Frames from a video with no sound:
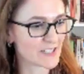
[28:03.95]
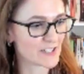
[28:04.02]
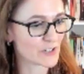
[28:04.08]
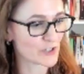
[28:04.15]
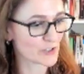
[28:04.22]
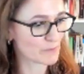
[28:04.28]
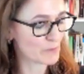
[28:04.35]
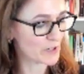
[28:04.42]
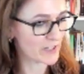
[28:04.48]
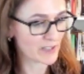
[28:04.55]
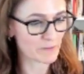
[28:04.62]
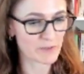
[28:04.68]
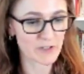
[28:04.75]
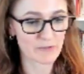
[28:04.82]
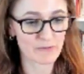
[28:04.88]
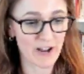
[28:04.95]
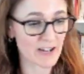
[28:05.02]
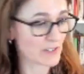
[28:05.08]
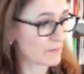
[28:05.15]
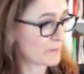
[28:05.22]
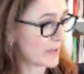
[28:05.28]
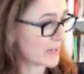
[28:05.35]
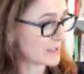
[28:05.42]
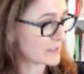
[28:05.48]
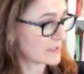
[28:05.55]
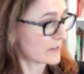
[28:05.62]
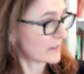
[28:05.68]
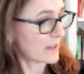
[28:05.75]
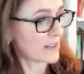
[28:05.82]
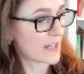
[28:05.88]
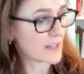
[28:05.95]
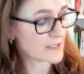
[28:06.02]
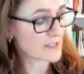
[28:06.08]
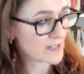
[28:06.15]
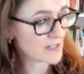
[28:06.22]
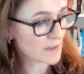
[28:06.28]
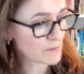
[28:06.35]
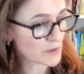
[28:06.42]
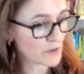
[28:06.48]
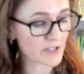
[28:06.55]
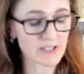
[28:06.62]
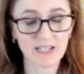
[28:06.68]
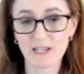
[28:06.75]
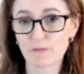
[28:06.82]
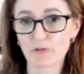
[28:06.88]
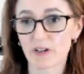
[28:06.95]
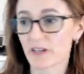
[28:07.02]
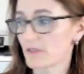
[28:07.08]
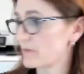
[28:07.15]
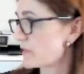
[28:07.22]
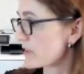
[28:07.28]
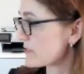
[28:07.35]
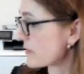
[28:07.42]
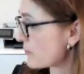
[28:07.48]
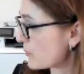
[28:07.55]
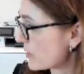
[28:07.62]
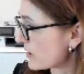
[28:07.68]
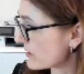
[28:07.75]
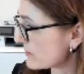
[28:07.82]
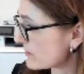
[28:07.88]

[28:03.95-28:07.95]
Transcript: just putting them into random pairs so that they ended up doing a debrief with someone